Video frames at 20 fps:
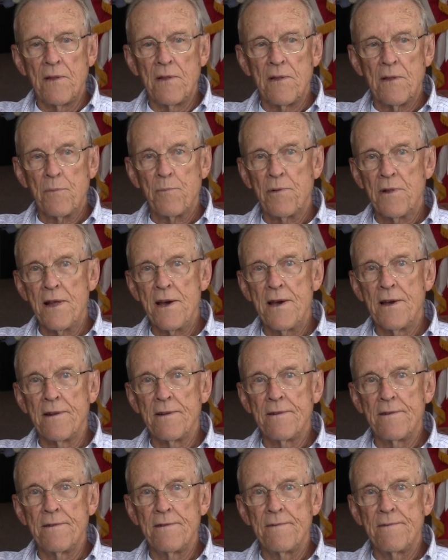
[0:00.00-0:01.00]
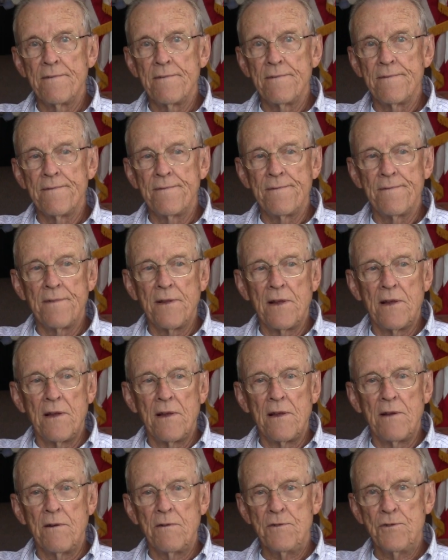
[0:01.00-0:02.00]
the plant,
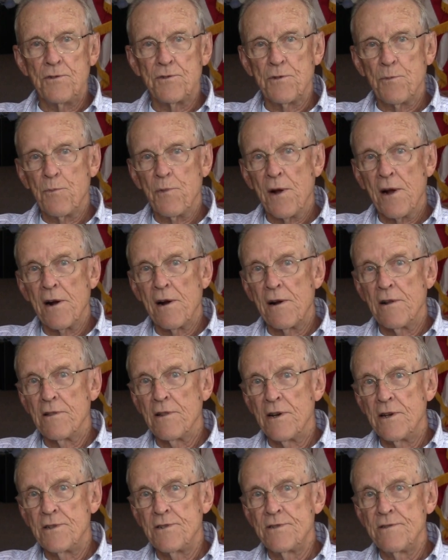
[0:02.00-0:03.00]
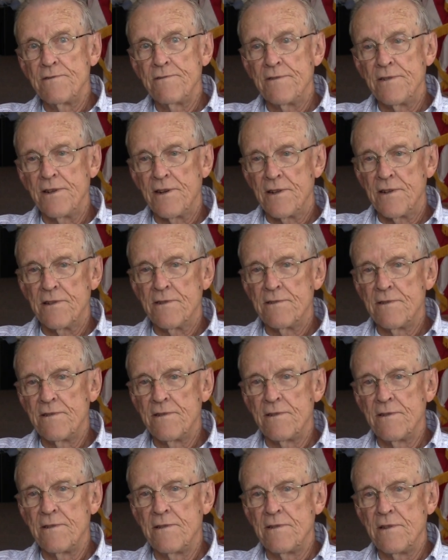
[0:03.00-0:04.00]
we used to bring our lunch. We had to
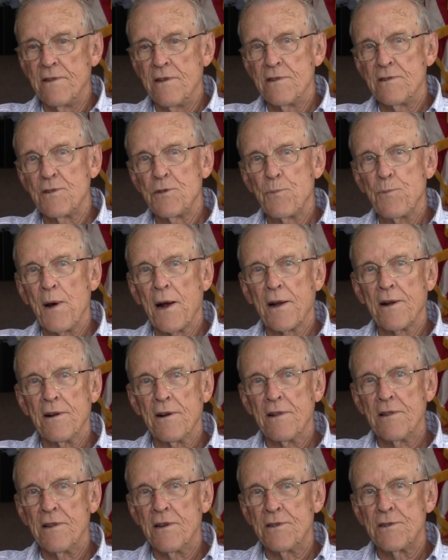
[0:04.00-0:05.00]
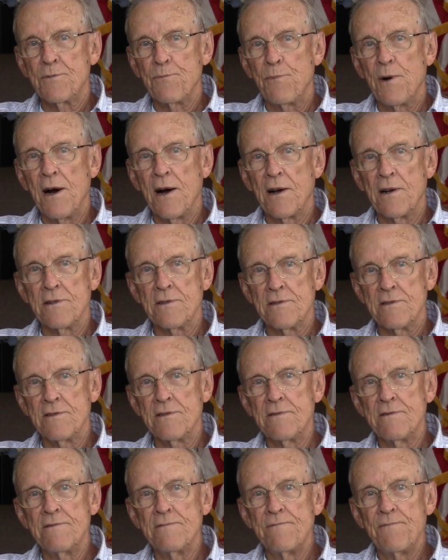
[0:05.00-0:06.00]
inspect our lunch boxes.
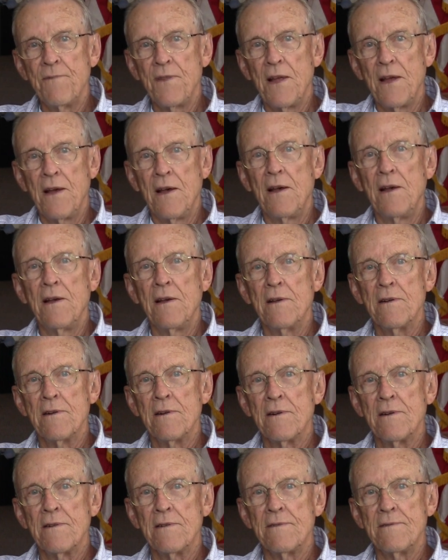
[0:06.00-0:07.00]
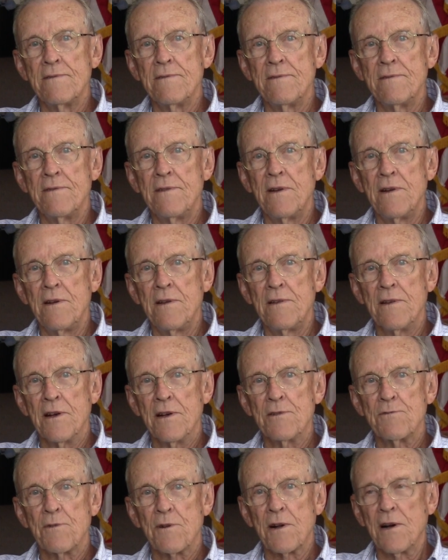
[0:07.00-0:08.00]
Uh,
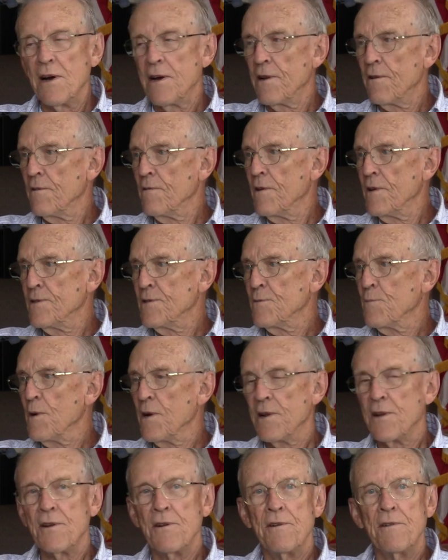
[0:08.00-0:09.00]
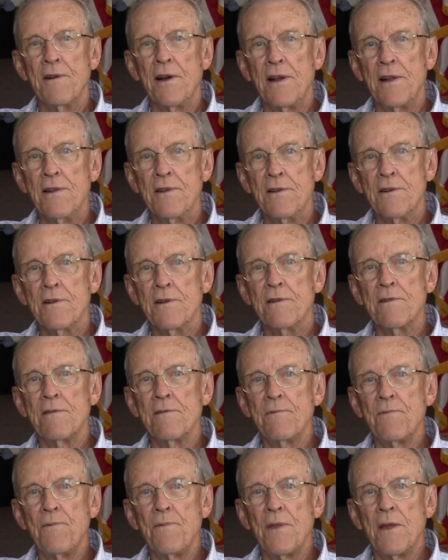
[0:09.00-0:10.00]
things were kind of regimented already, you
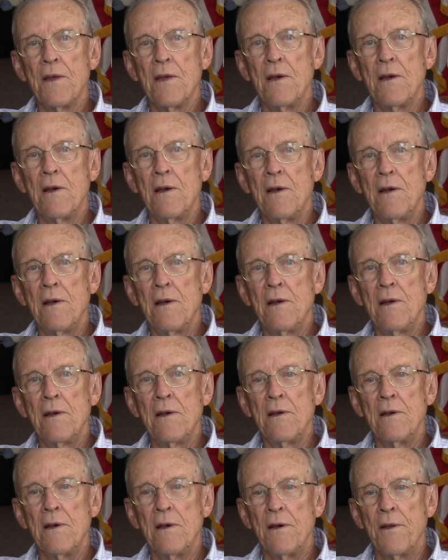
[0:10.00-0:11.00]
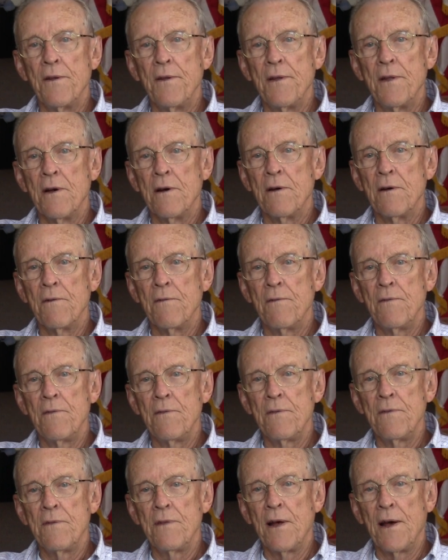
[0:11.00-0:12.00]
know. And uh,
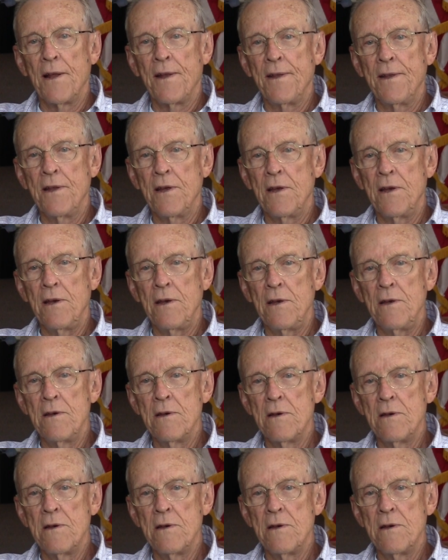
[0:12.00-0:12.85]
that day,